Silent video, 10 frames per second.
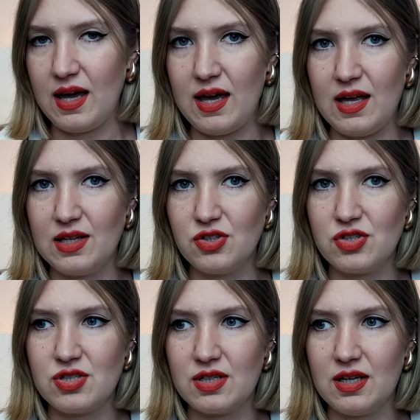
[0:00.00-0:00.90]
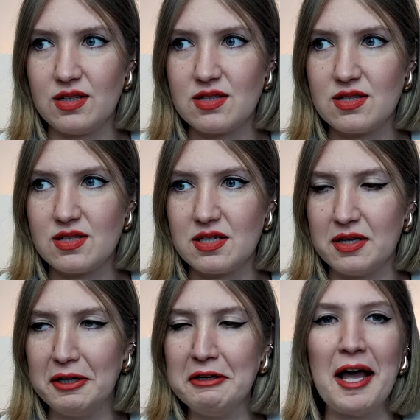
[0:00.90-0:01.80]
and it's
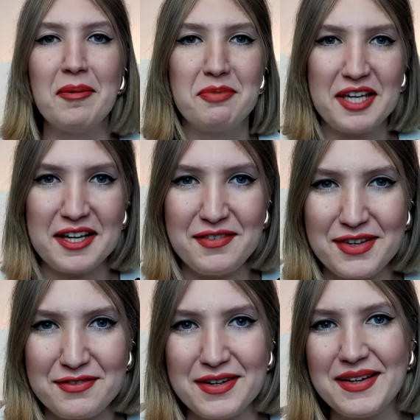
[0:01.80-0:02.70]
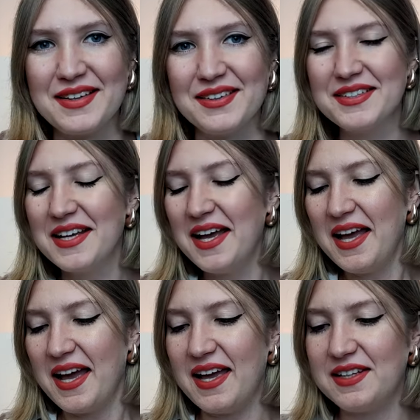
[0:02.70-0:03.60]
not behaving very good.
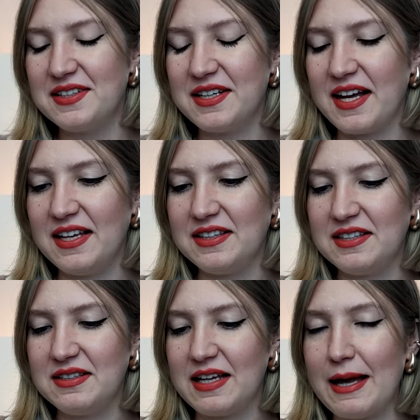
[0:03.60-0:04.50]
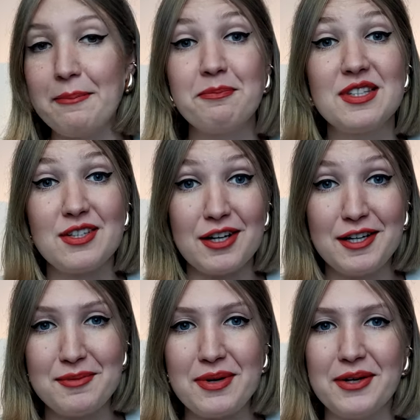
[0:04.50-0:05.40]
And I'm
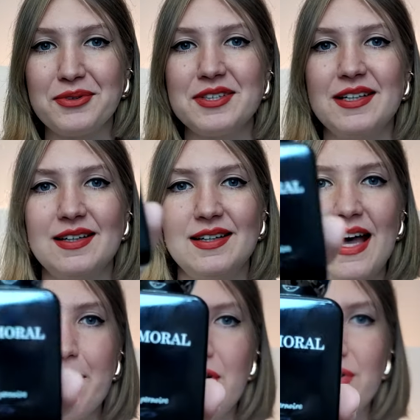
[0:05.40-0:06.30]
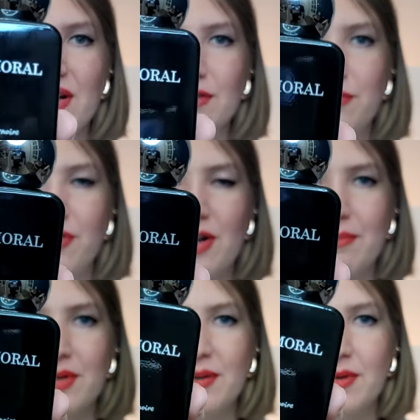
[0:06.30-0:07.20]
talking about Amoral
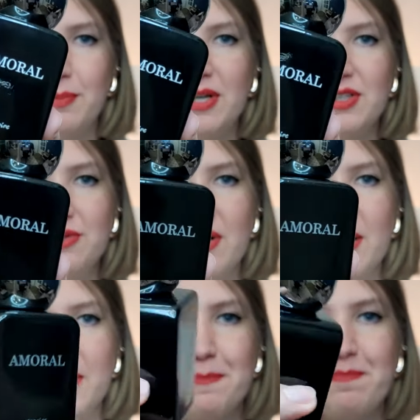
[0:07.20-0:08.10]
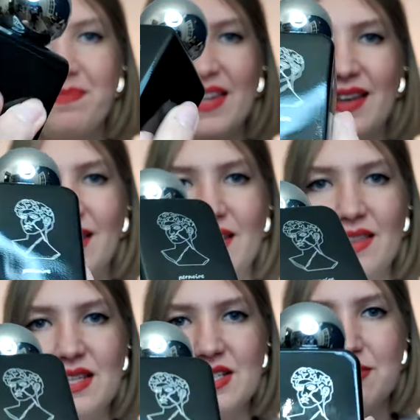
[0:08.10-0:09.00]
from Pernoire.
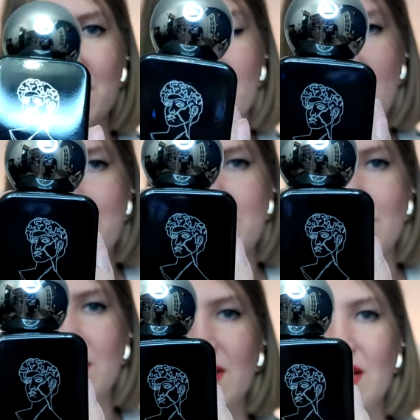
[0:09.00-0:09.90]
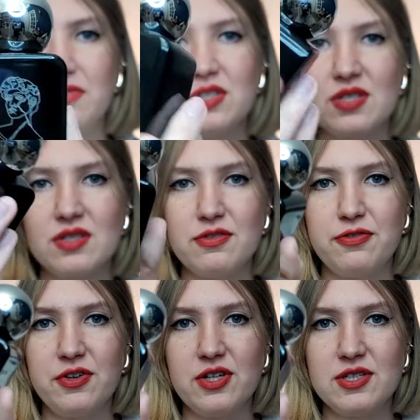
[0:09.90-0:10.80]
This one I absolutely love. This is
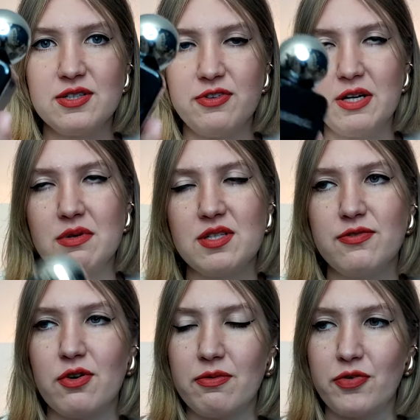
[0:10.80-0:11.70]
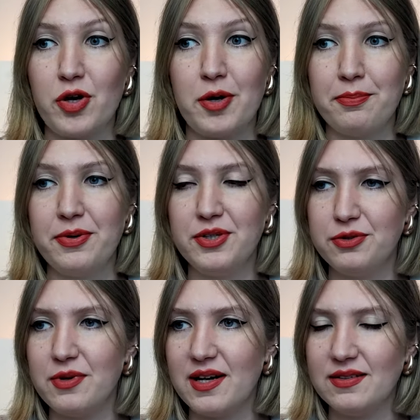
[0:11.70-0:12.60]
the first fragrance from
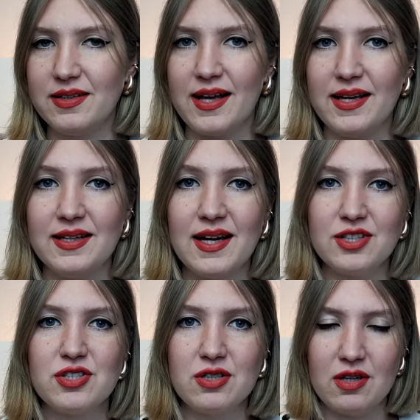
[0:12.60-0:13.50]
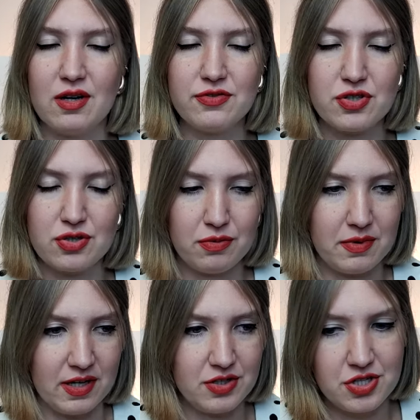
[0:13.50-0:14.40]
Pernoire that I got to love so
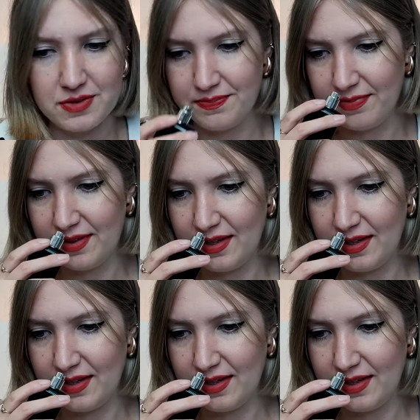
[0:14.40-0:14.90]
much.